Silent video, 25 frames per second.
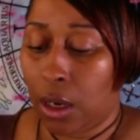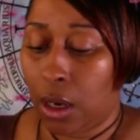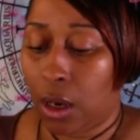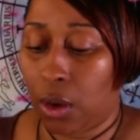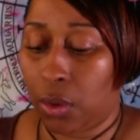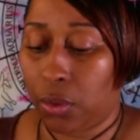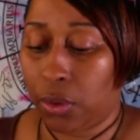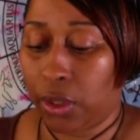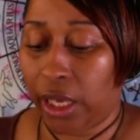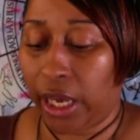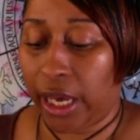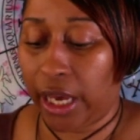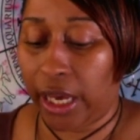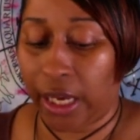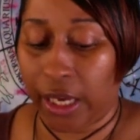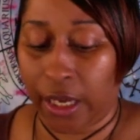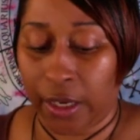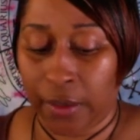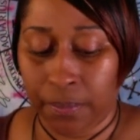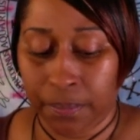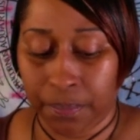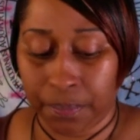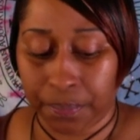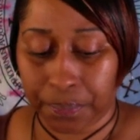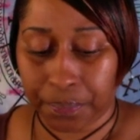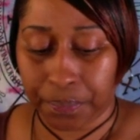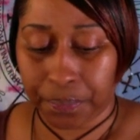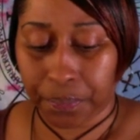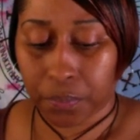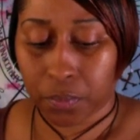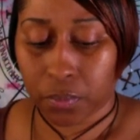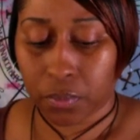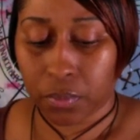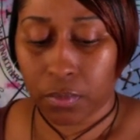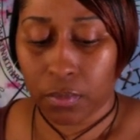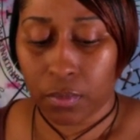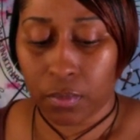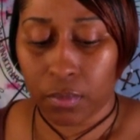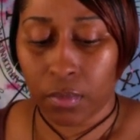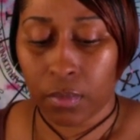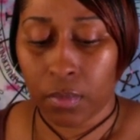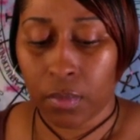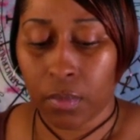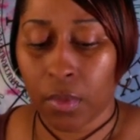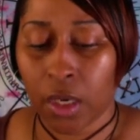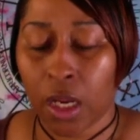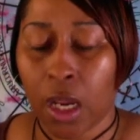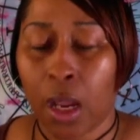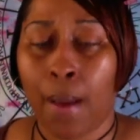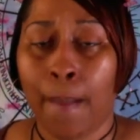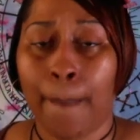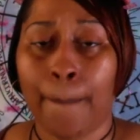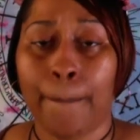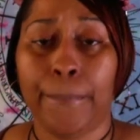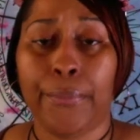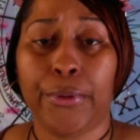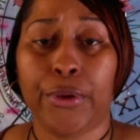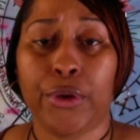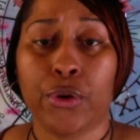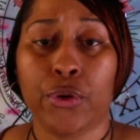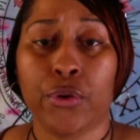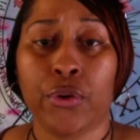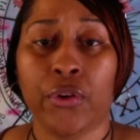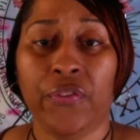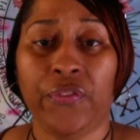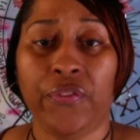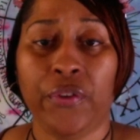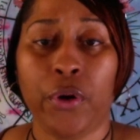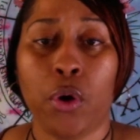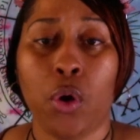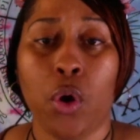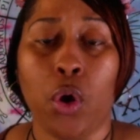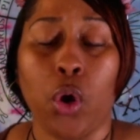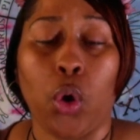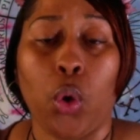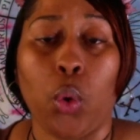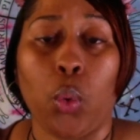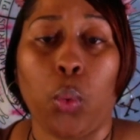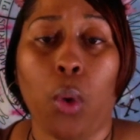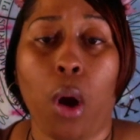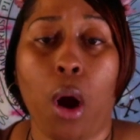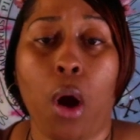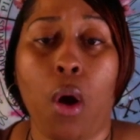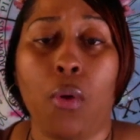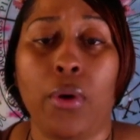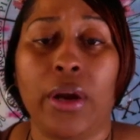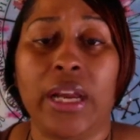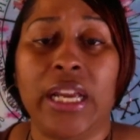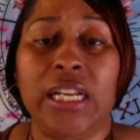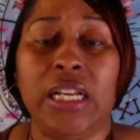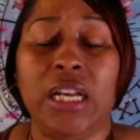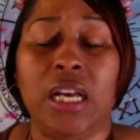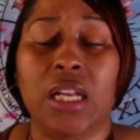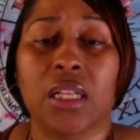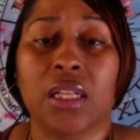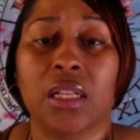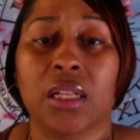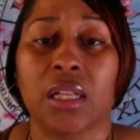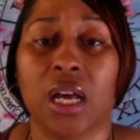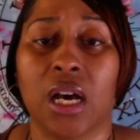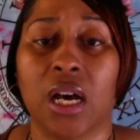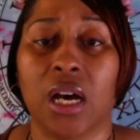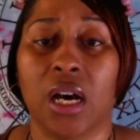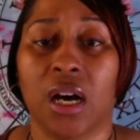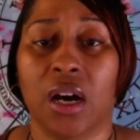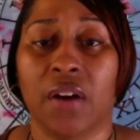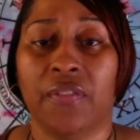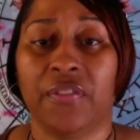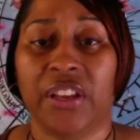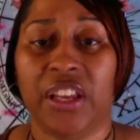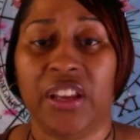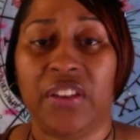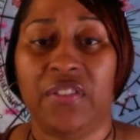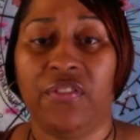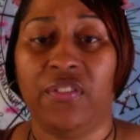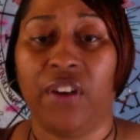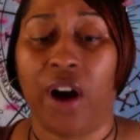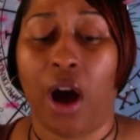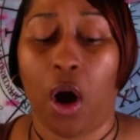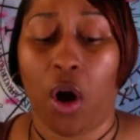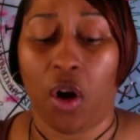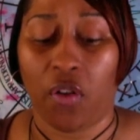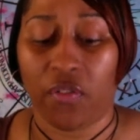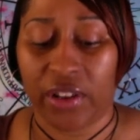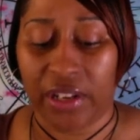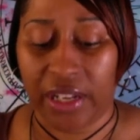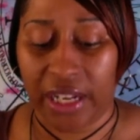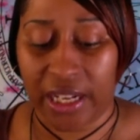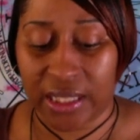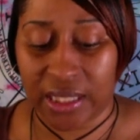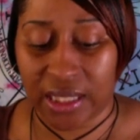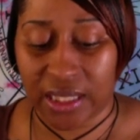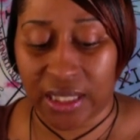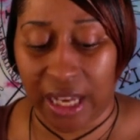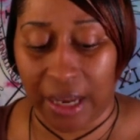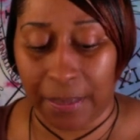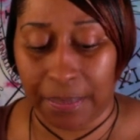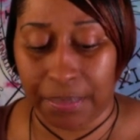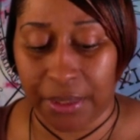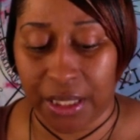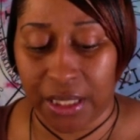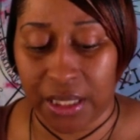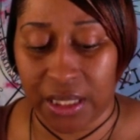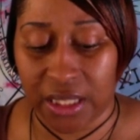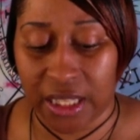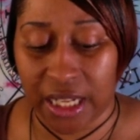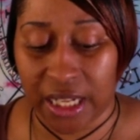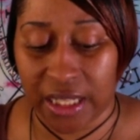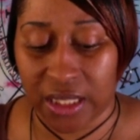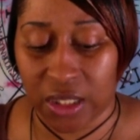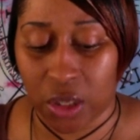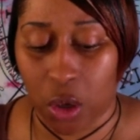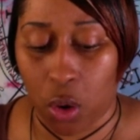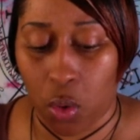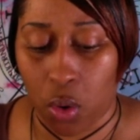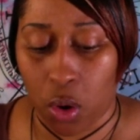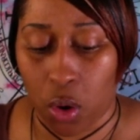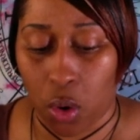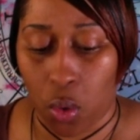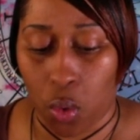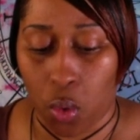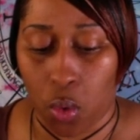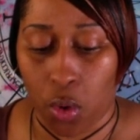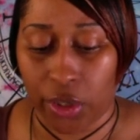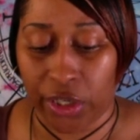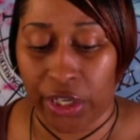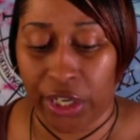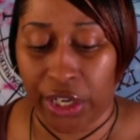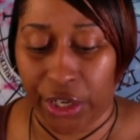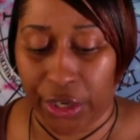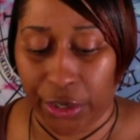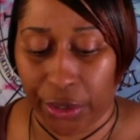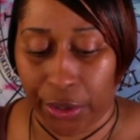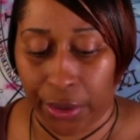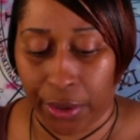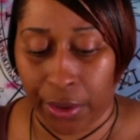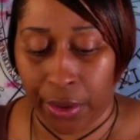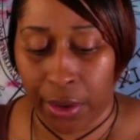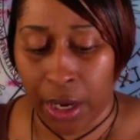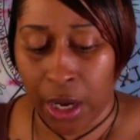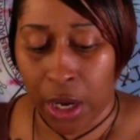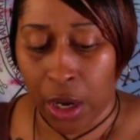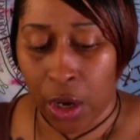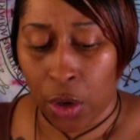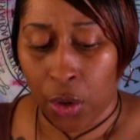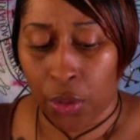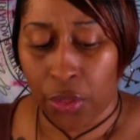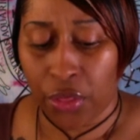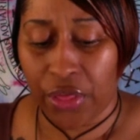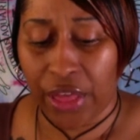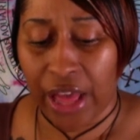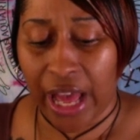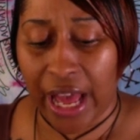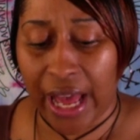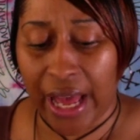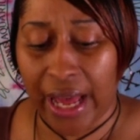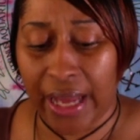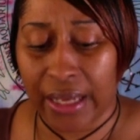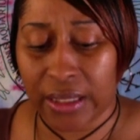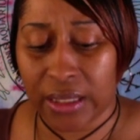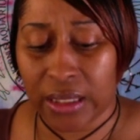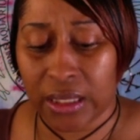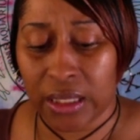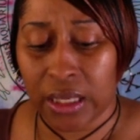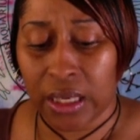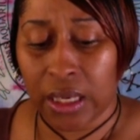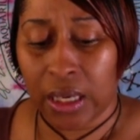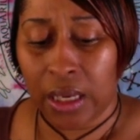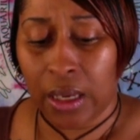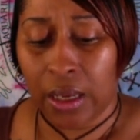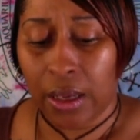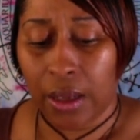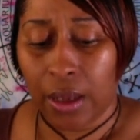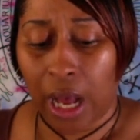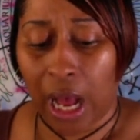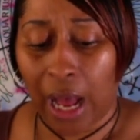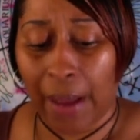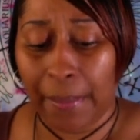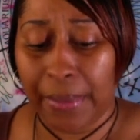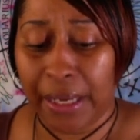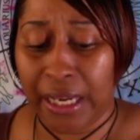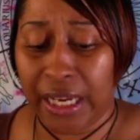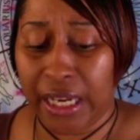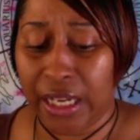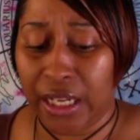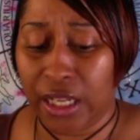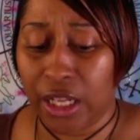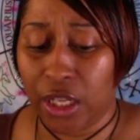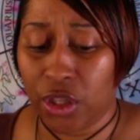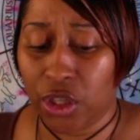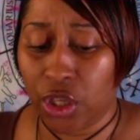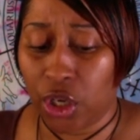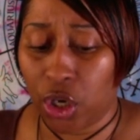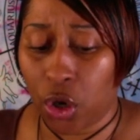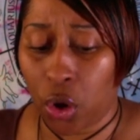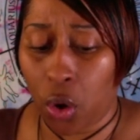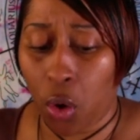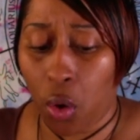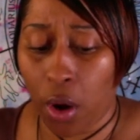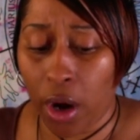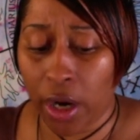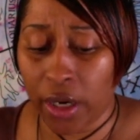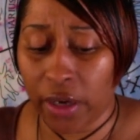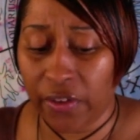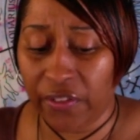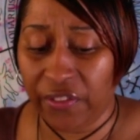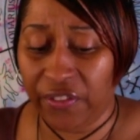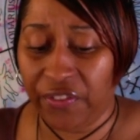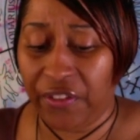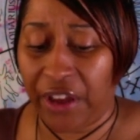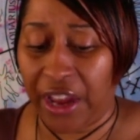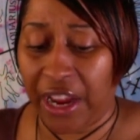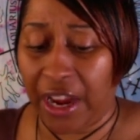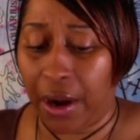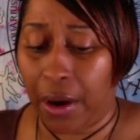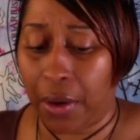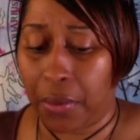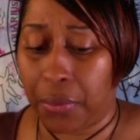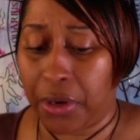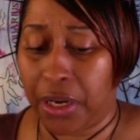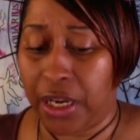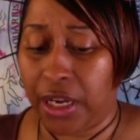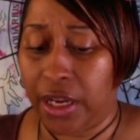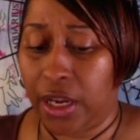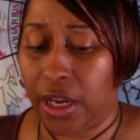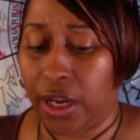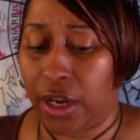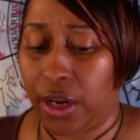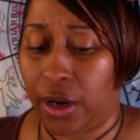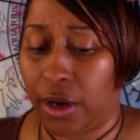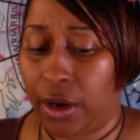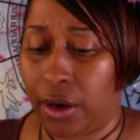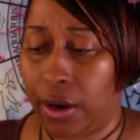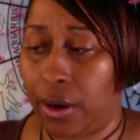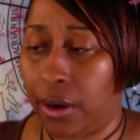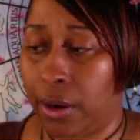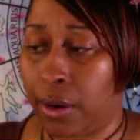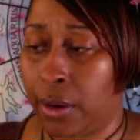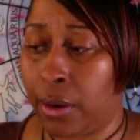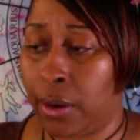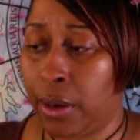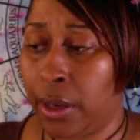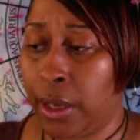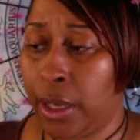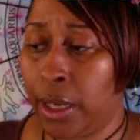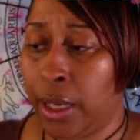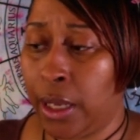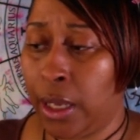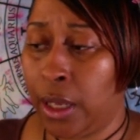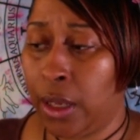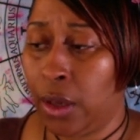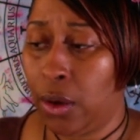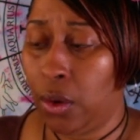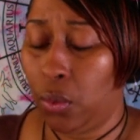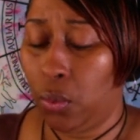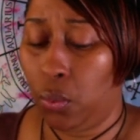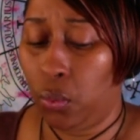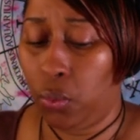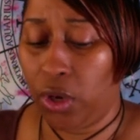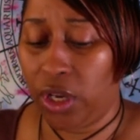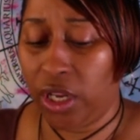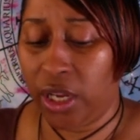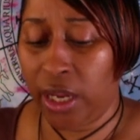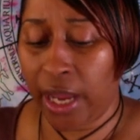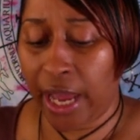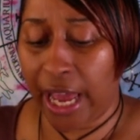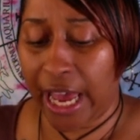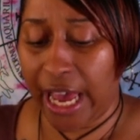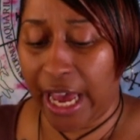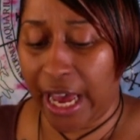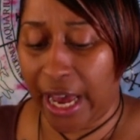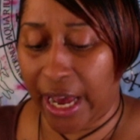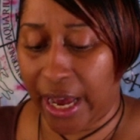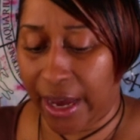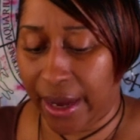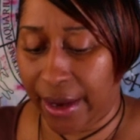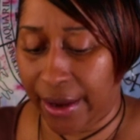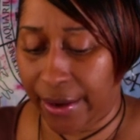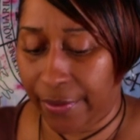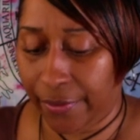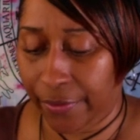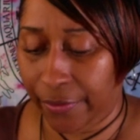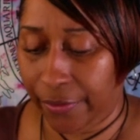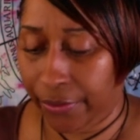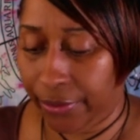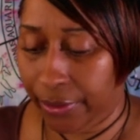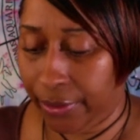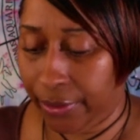okay, beautiful, growing, love, evolving acceptance that's going on here. That, I mean, the Court of Fairy here, we have,